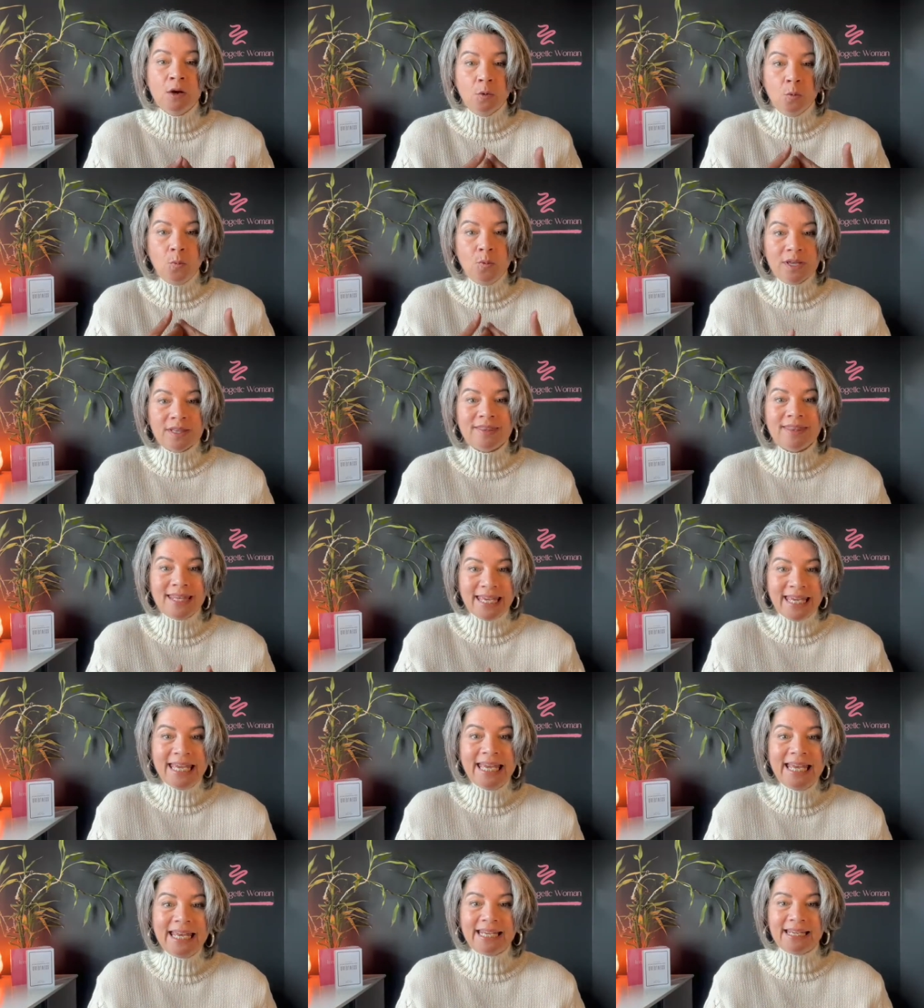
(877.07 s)

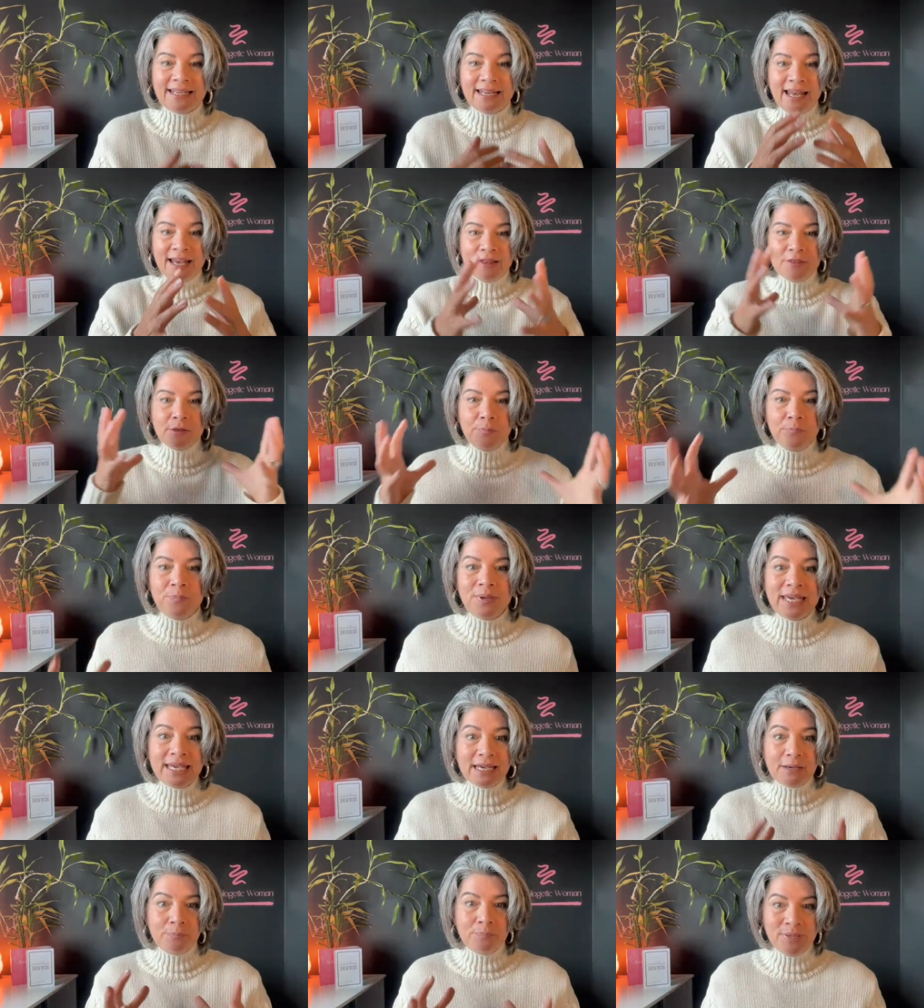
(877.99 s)
within the
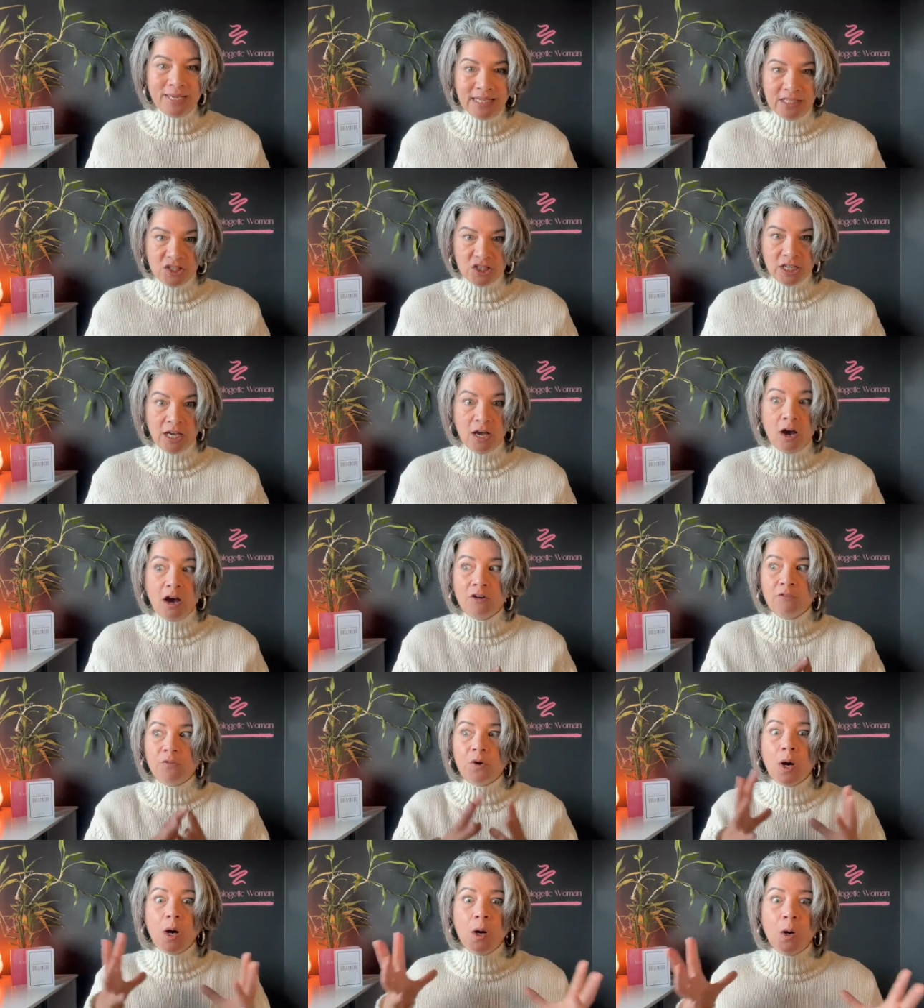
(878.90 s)
bigger picture
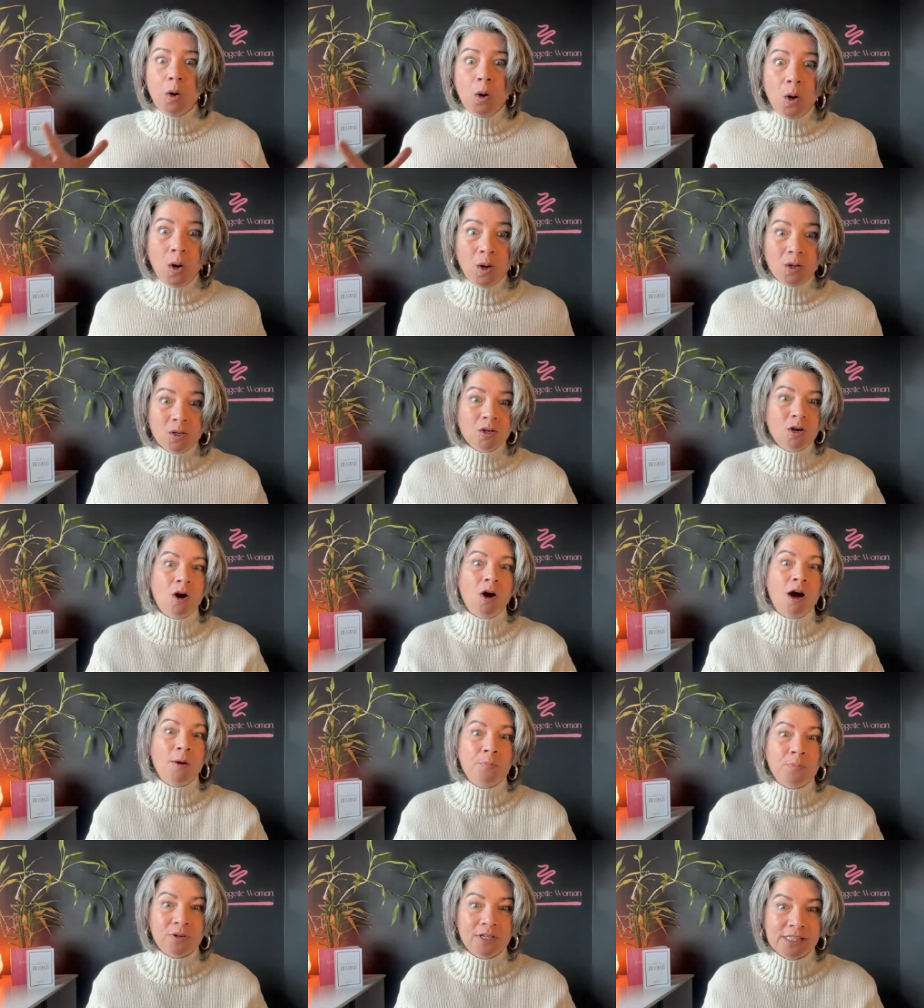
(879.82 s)
of all
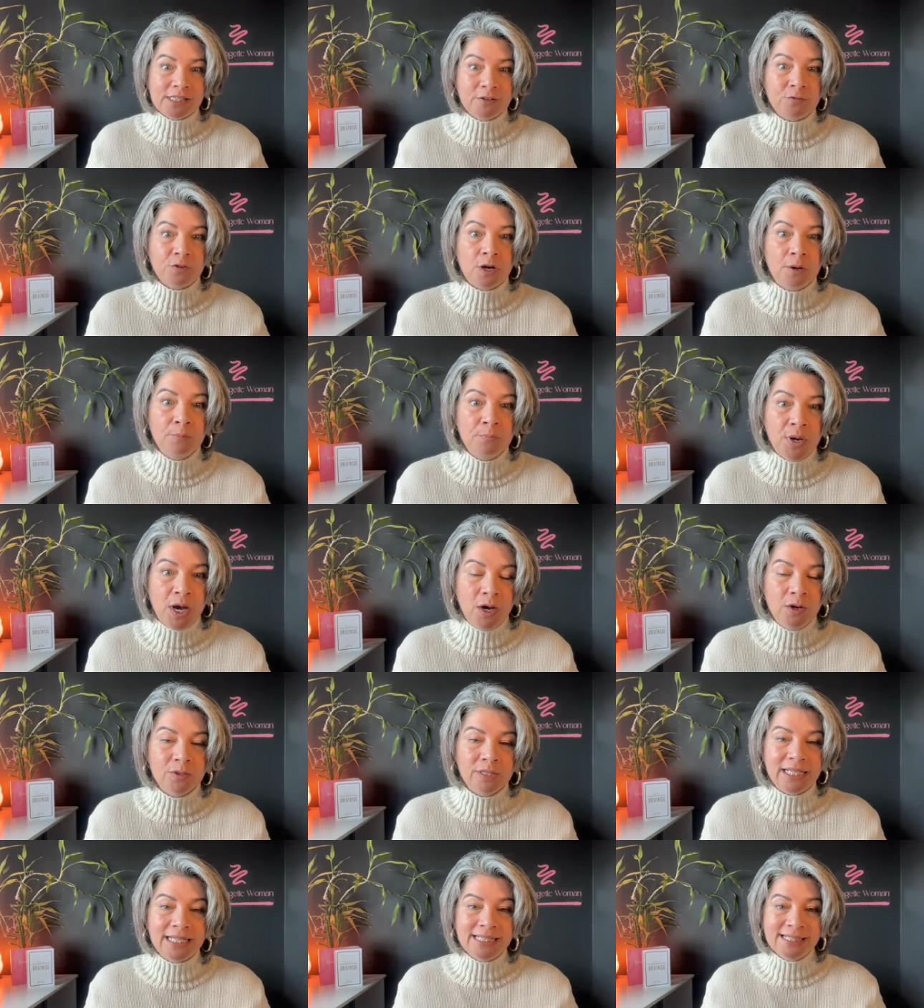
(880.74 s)
cooperative
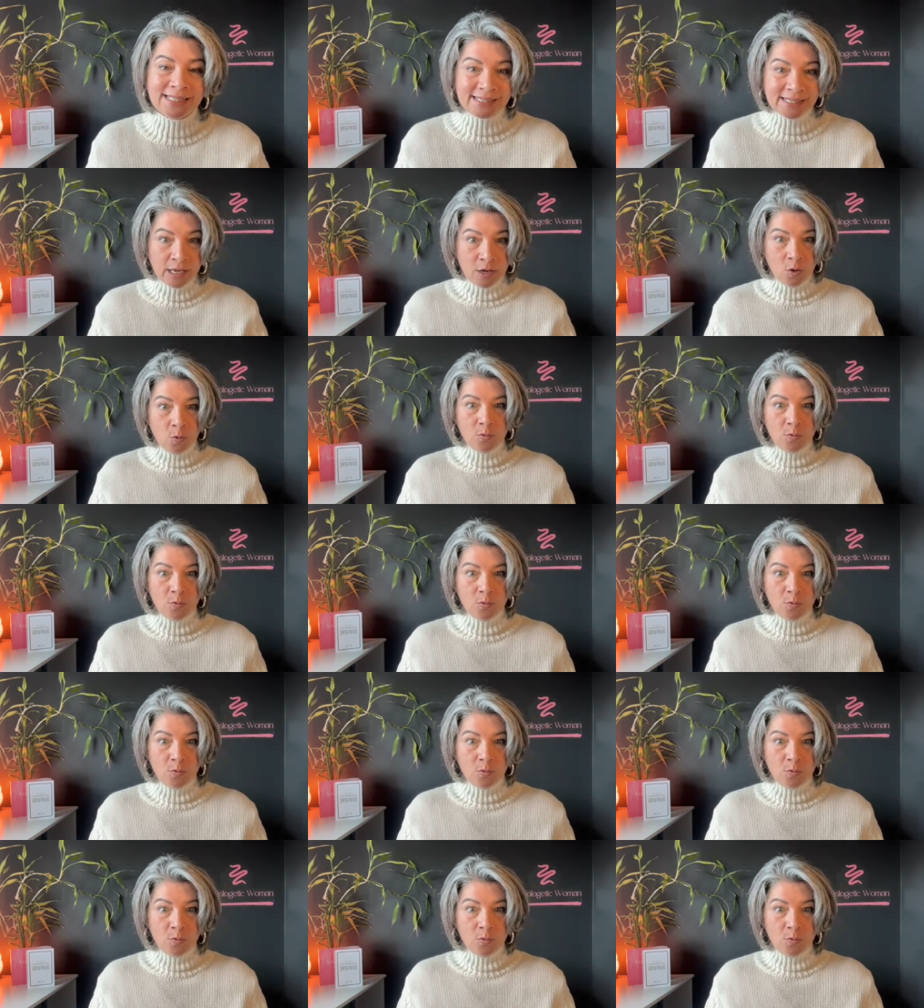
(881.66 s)
components,